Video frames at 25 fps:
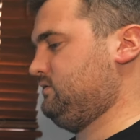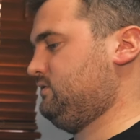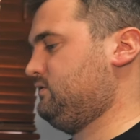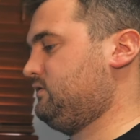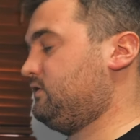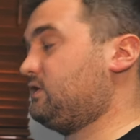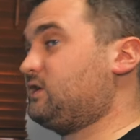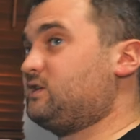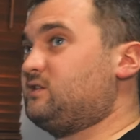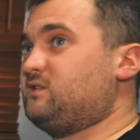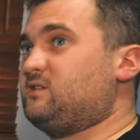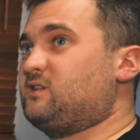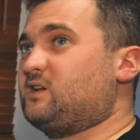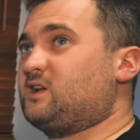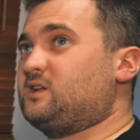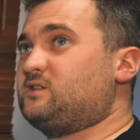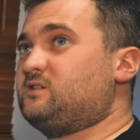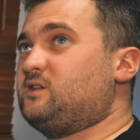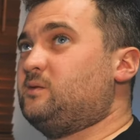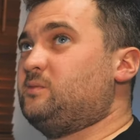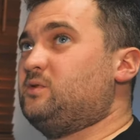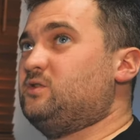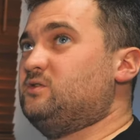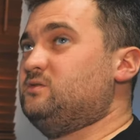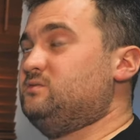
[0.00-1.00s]
see, it's like a
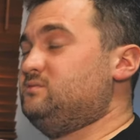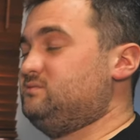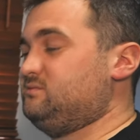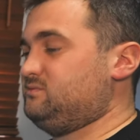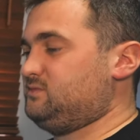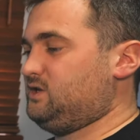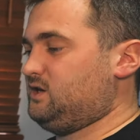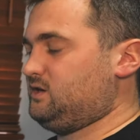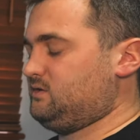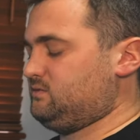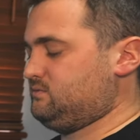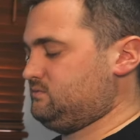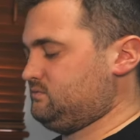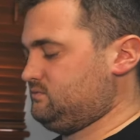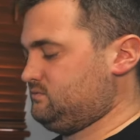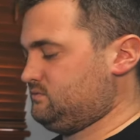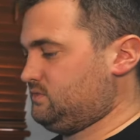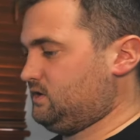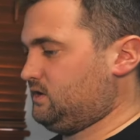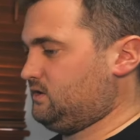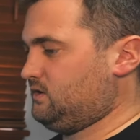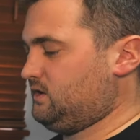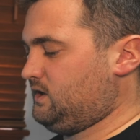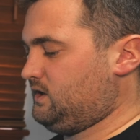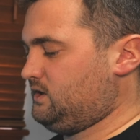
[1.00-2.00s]
double, yeah.
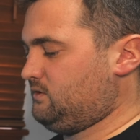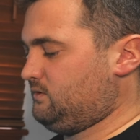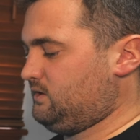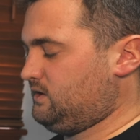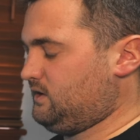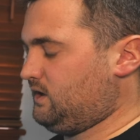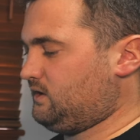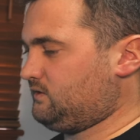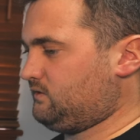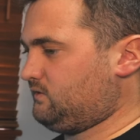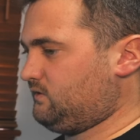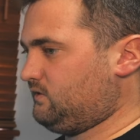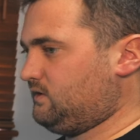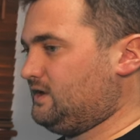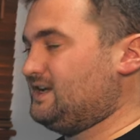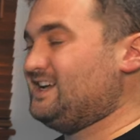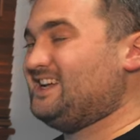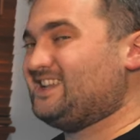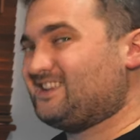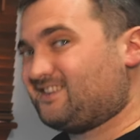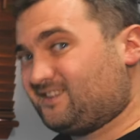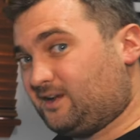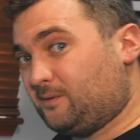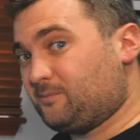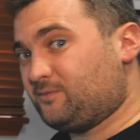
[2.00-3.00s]
But anyway, that's
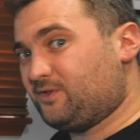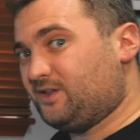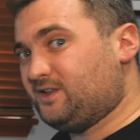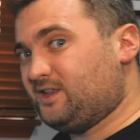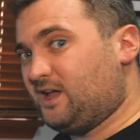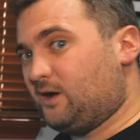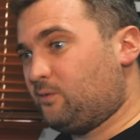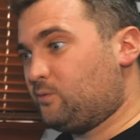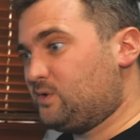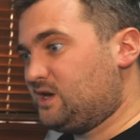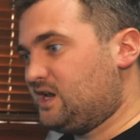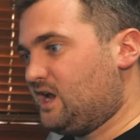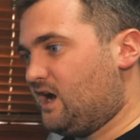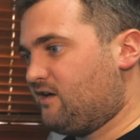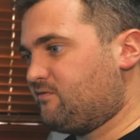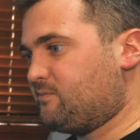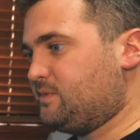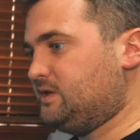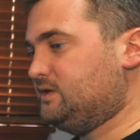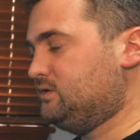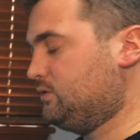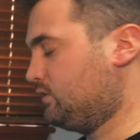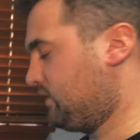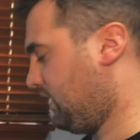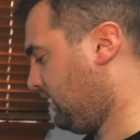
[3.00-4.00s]
something that we have
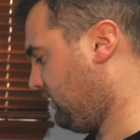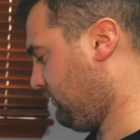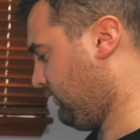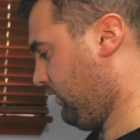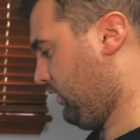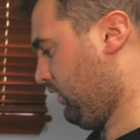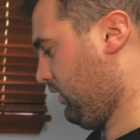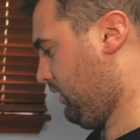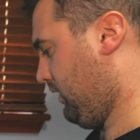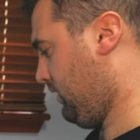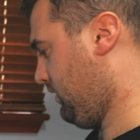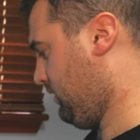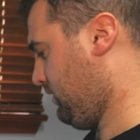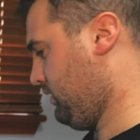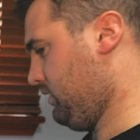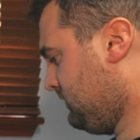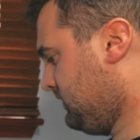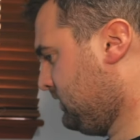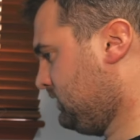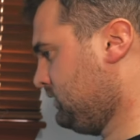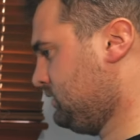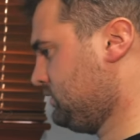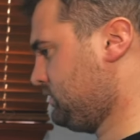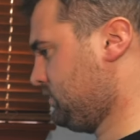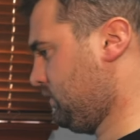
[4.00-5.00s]
been looking for.
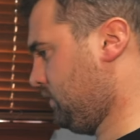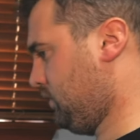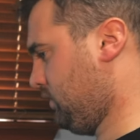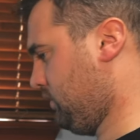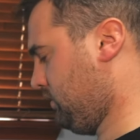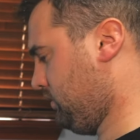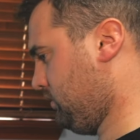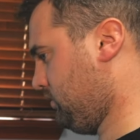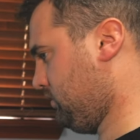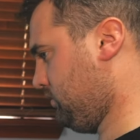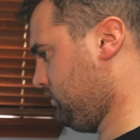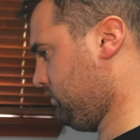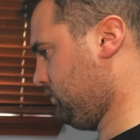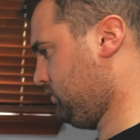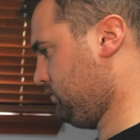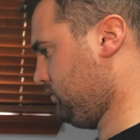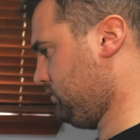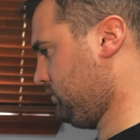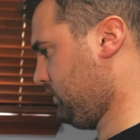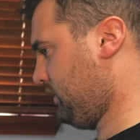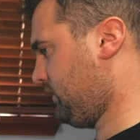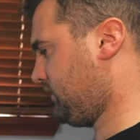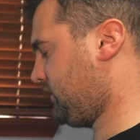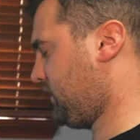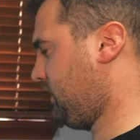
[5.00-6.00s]
So
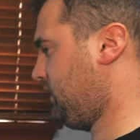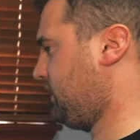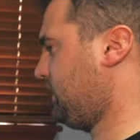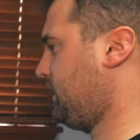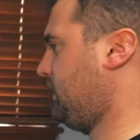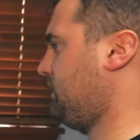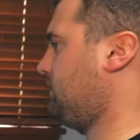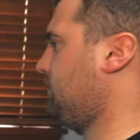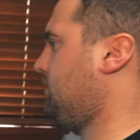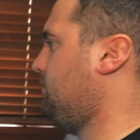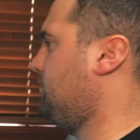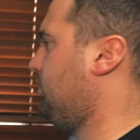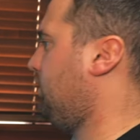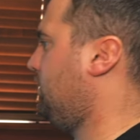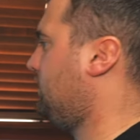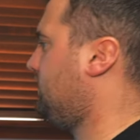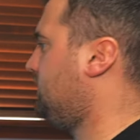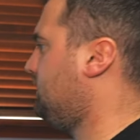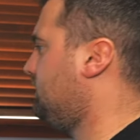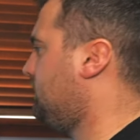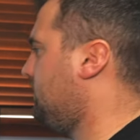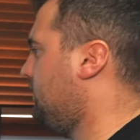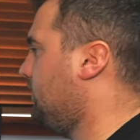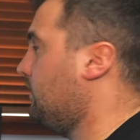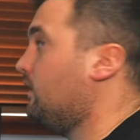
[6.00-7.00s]
let's kind of get to the
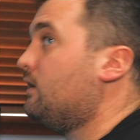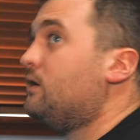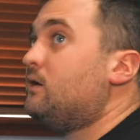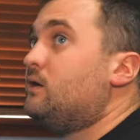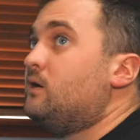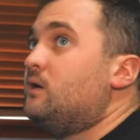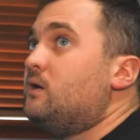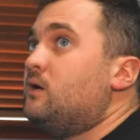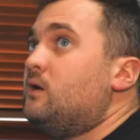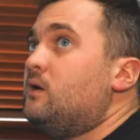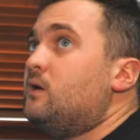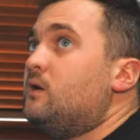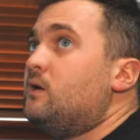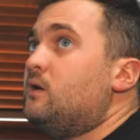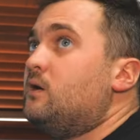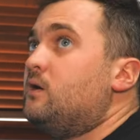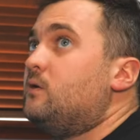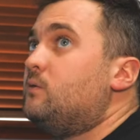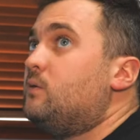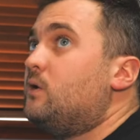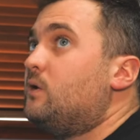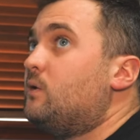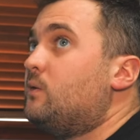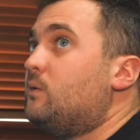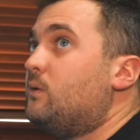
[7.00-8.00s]
point here of
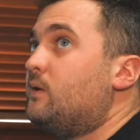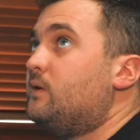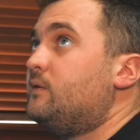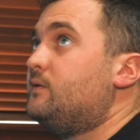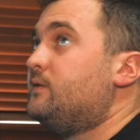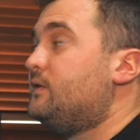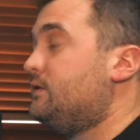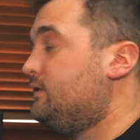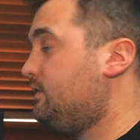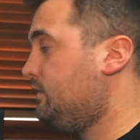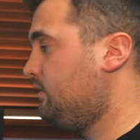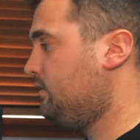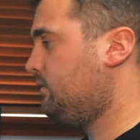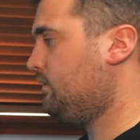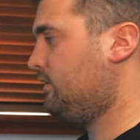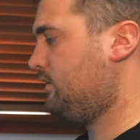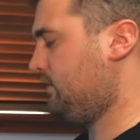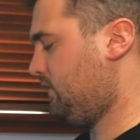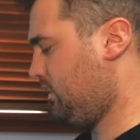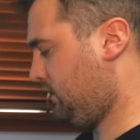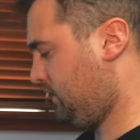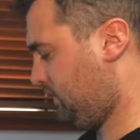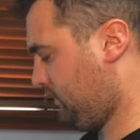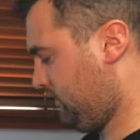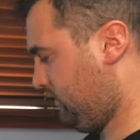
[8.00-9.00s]
what we're wanting to do with
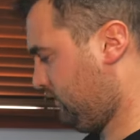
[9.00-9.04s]
this.